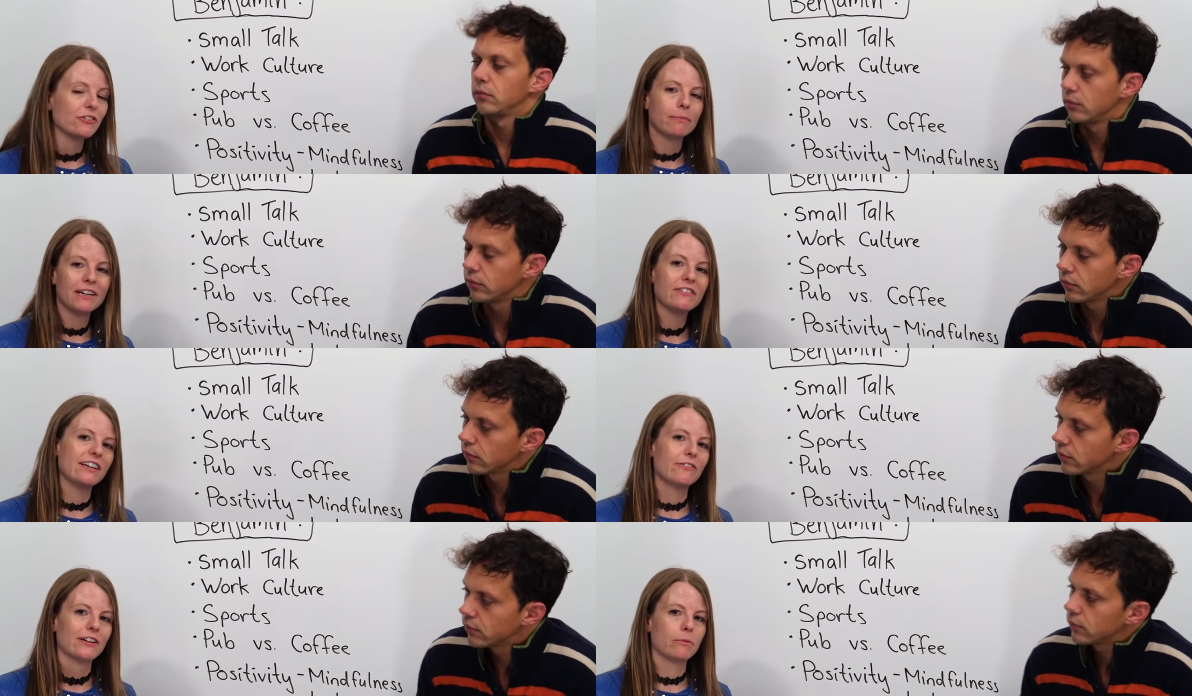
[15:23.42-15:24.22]
Speaker 1: There's a bit of a
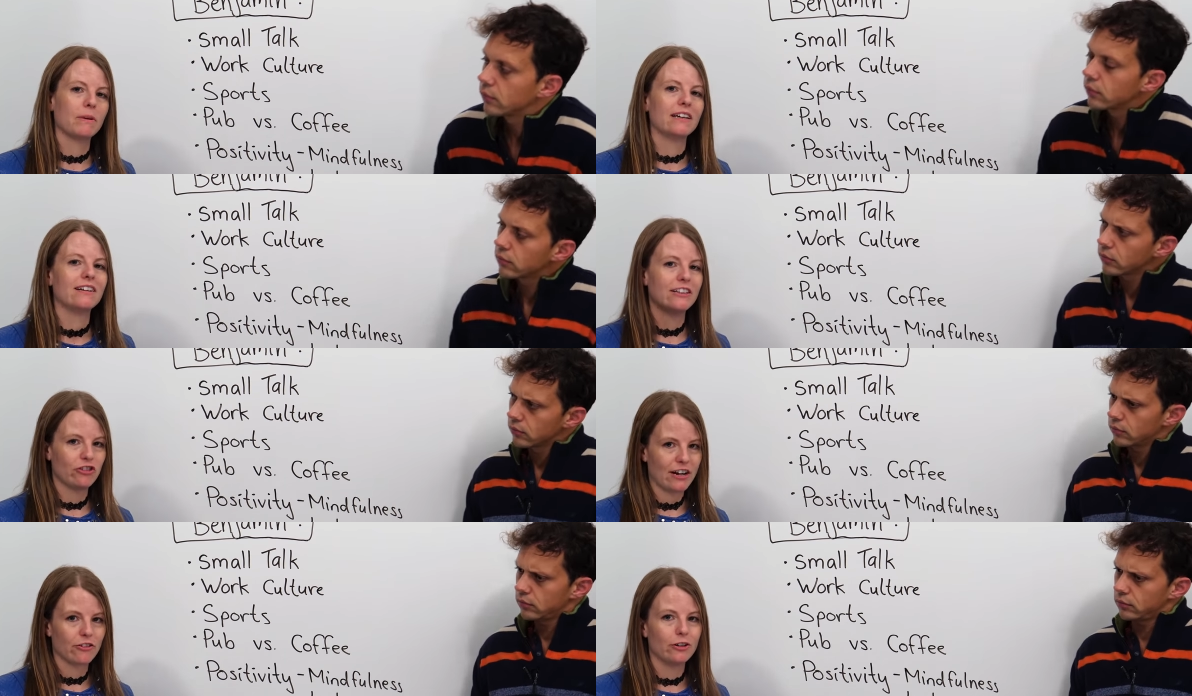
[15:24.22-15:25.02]
difference, but in
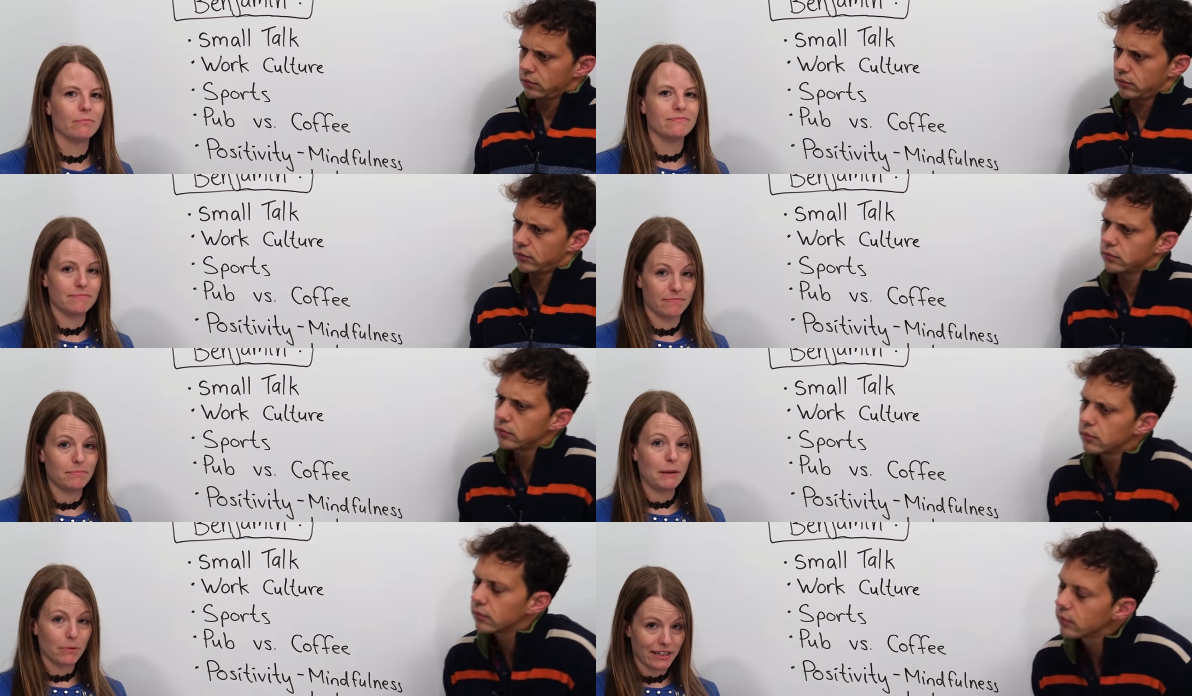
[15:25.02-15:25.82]
general,
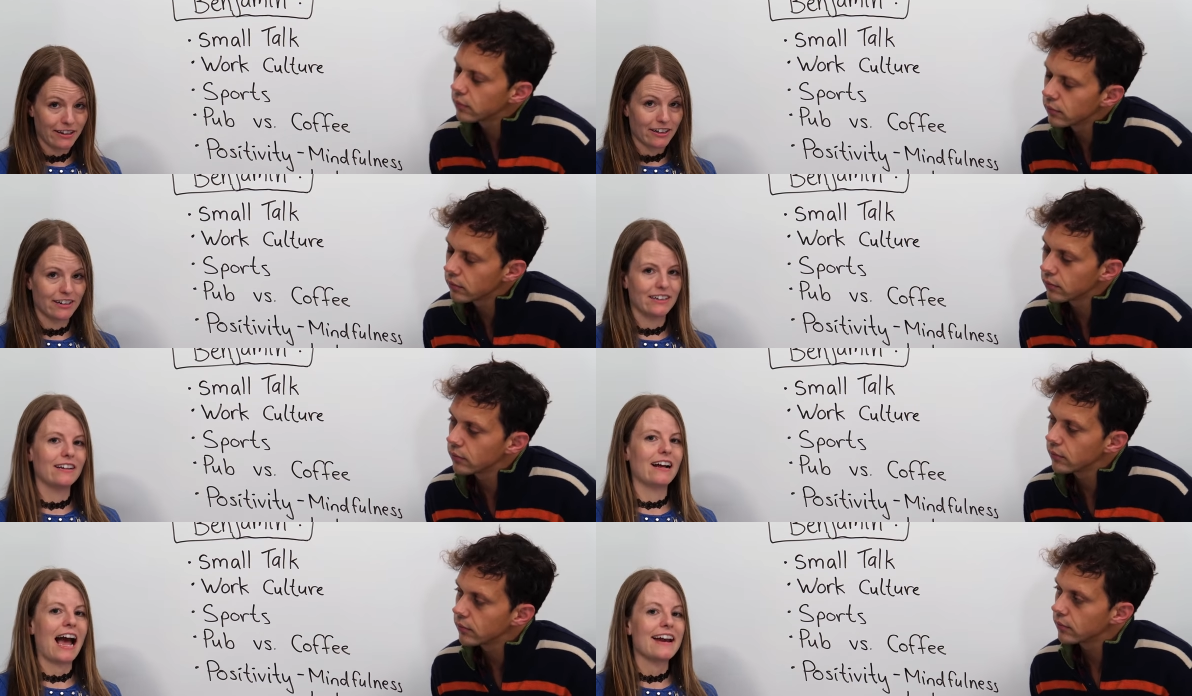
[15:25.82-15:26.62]
people here
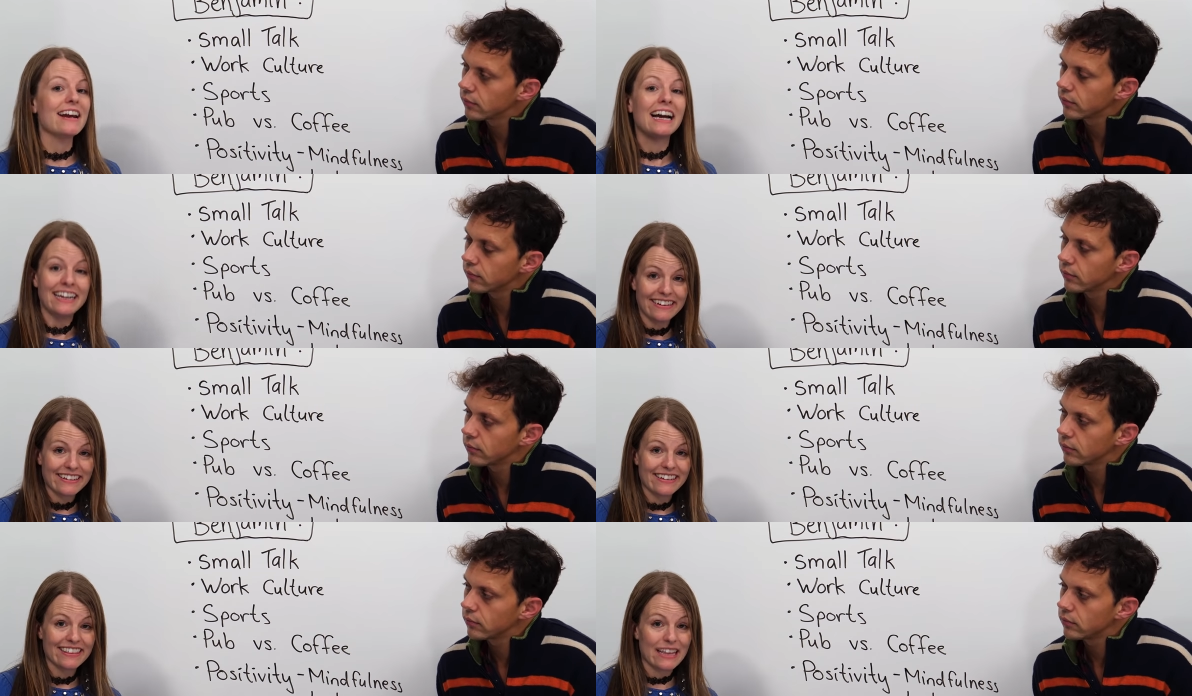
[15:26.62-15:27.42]
at night,
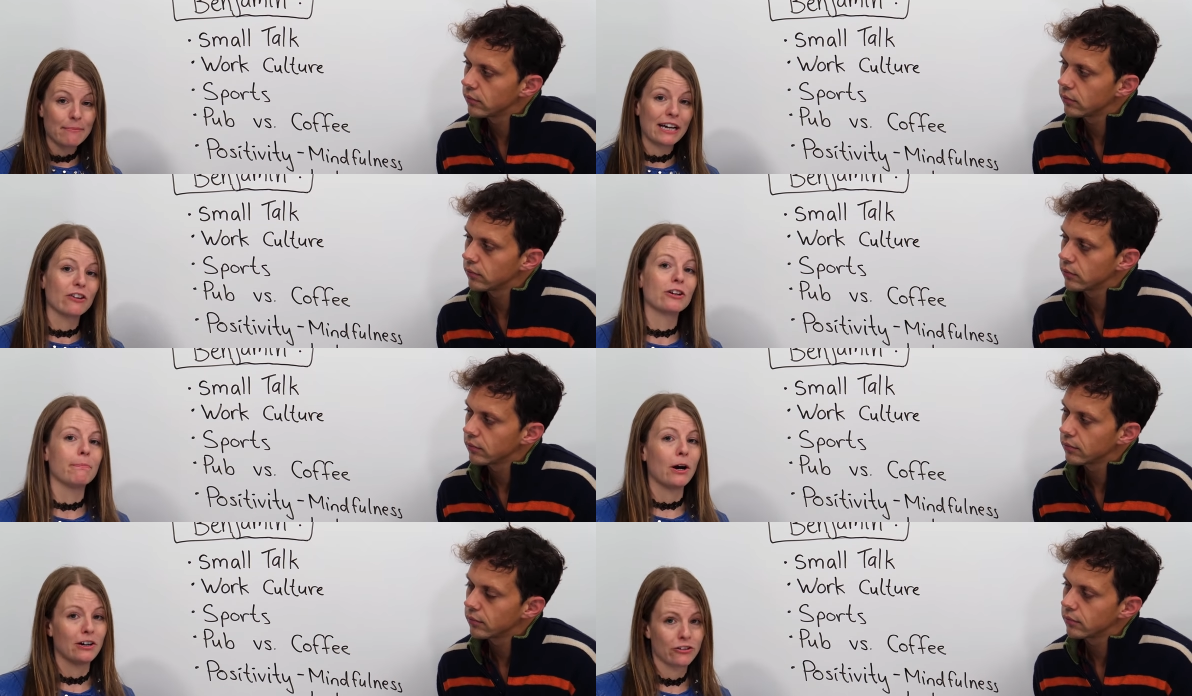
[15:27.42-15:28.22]
they might go to
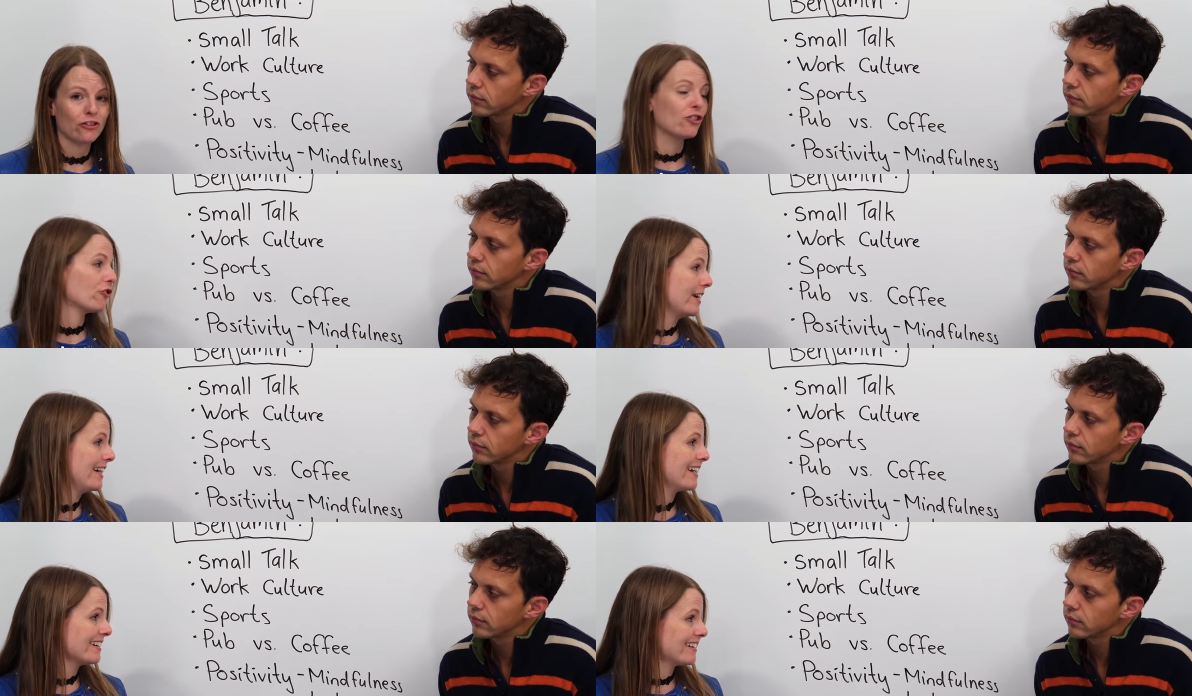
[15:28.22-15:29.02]
bars to
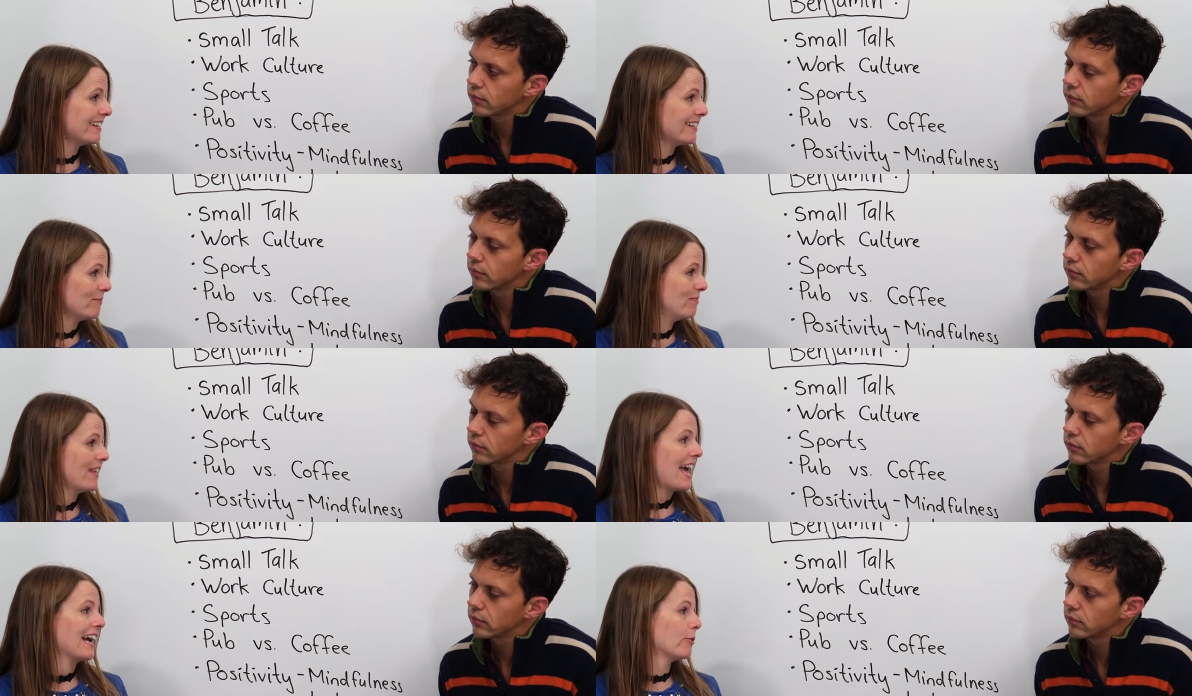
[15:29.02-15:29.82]
drink and to
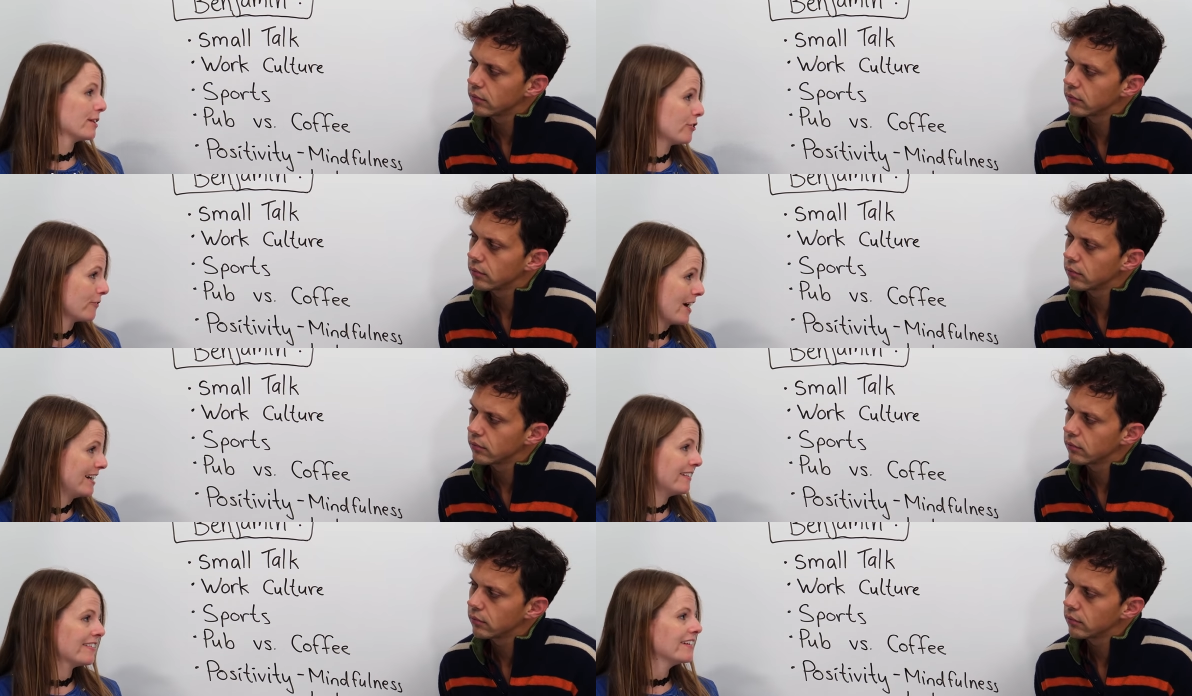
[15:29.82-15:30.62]
hang out with their
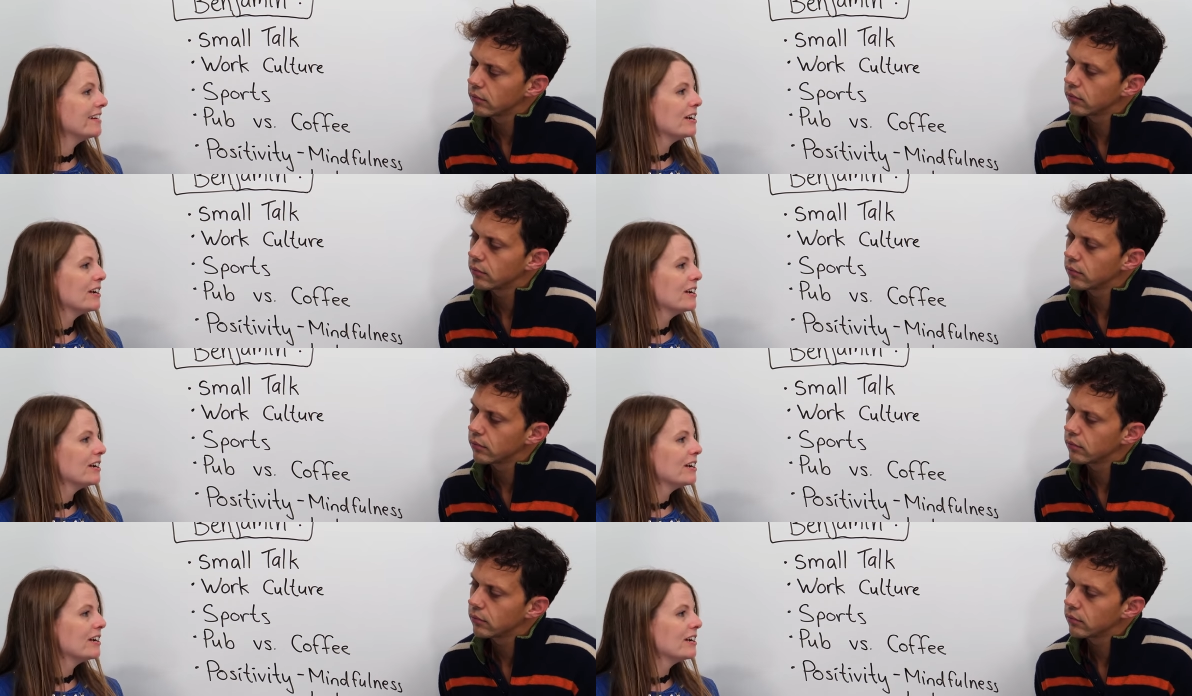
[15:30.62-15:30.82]
friends,